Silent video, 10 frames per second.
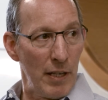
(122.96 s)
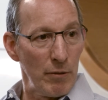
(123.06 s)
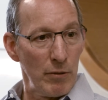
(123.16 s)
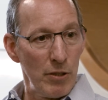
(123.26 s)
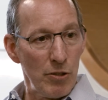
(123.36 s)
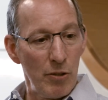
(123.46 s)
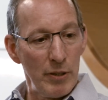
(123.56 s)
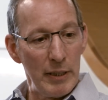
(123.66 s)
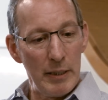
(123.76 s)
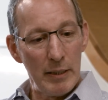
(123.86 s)
the federals
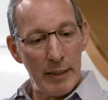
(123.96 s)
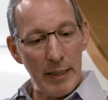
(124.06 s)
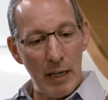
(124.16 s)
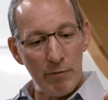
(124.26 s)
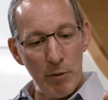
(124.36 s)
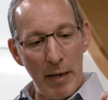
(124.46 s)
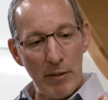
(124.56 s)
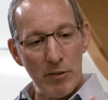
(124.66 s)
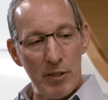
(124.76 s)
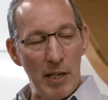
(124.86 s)
only account for
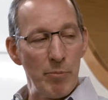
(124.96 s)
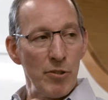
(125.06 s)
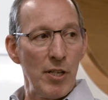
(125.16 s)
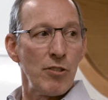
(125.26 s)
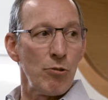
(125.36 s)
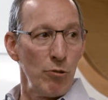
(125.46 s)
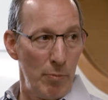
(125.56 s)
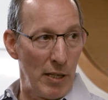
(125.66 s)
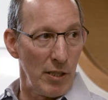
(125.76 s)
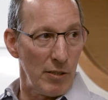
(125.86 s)
about 10% of
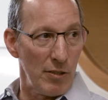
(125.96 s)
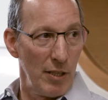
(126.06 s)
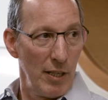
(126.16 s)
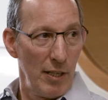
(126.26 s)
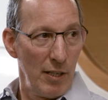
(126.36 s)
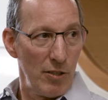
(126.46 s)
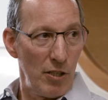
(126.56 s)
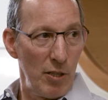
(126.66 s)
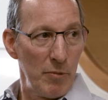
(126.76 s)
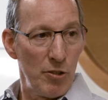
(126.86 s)
school budgets.
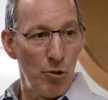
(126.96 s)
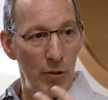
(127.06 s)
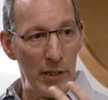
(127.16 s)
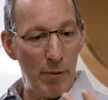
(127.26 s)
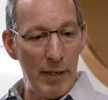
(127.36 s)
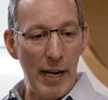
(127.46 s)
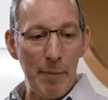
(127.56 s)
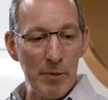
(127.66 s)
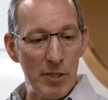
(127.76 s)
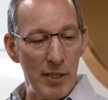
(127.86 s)
So the majority of what
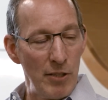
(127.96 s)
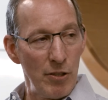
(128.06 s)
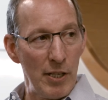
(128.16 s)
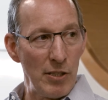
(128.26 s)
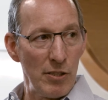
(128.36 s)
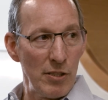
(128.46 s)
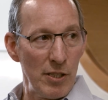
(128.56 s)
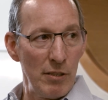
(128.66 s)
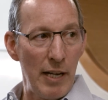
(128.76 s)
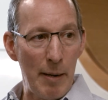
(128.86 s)
happens in education
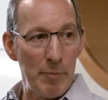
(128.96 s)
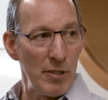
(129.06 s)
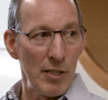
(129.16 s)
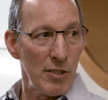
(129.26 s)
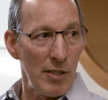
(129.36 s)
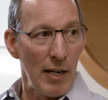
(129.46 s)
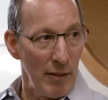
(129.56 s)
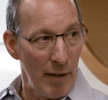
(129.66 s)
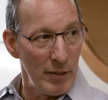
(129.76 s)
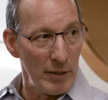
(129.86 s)
still happens at a
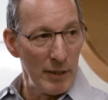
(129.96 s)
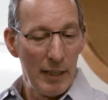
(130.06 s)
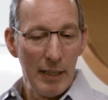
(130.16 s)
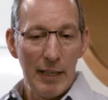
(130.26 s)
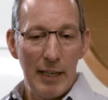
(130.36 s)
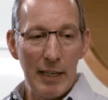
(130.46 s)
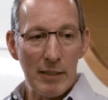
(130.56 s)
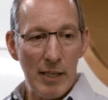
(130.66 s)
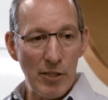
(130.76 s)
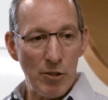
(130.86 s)
state level.
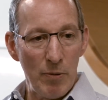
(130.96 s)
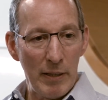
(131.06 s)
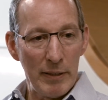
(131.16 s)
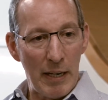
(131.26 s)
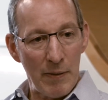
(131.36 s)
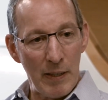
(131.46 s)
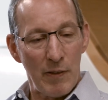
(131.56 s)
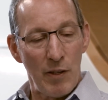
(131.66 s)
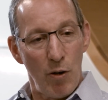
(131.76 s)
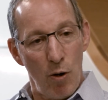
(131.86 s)
And consequently, I
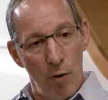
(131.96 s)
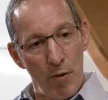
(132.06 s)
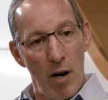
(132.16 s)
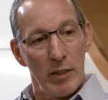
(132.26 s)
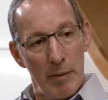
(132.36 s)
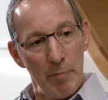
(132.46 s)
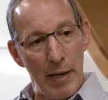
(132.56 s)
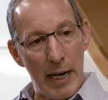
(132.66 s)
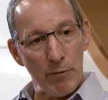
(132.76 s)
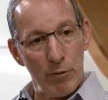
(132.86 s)
think the overall
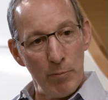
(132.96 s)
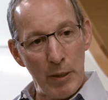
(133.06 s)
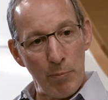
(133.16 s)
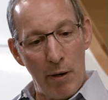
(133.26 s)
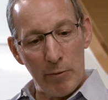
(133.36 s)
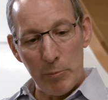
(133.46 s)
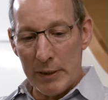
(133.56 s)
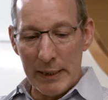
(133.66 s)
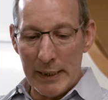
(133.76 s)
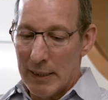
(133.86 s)
impact will be
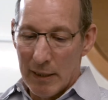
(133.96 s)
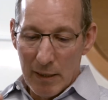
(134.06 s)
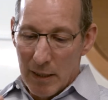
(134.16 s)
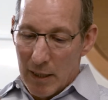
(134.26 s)
probably